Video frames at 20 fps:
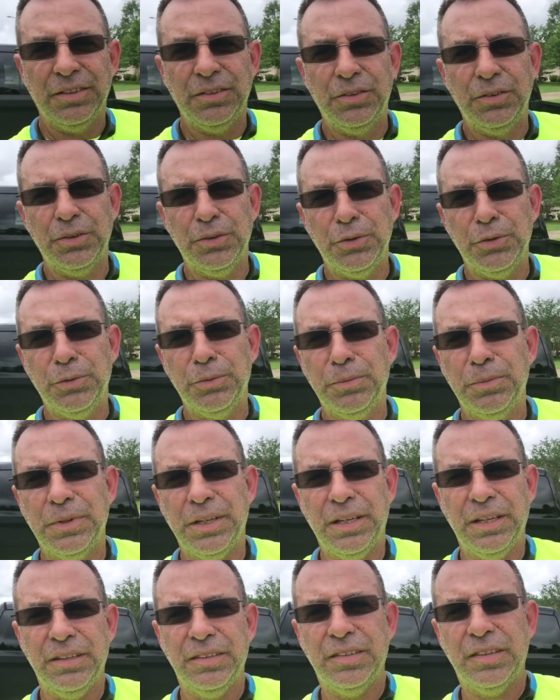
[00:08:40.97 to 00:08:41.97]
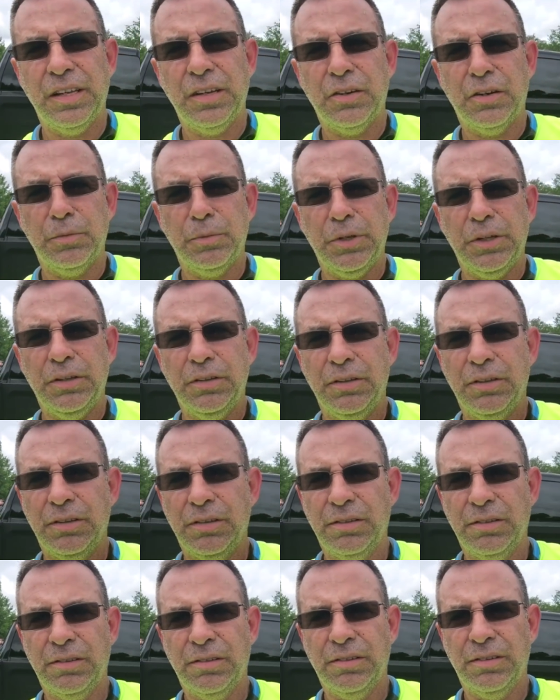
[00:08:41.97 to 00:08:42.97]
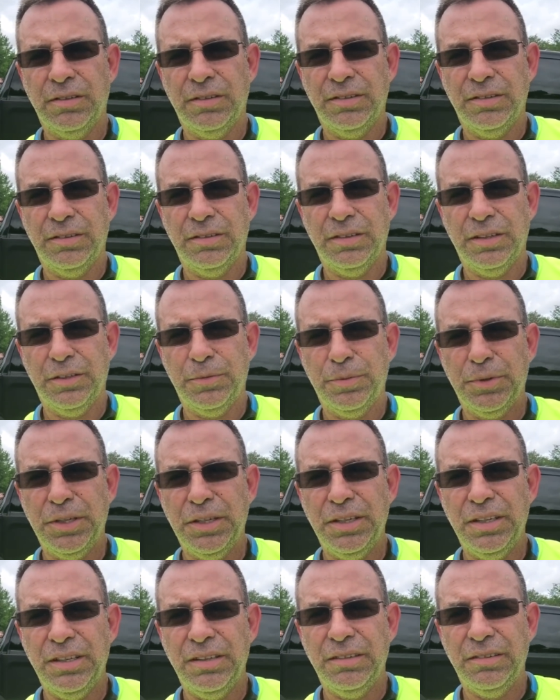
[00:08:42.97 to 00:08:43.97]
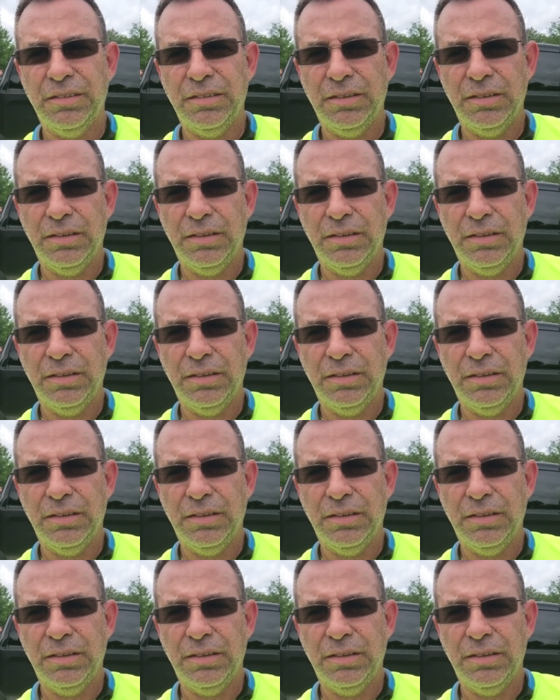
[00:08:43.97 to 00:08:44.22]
zoom and stay on me. That's pretty neat.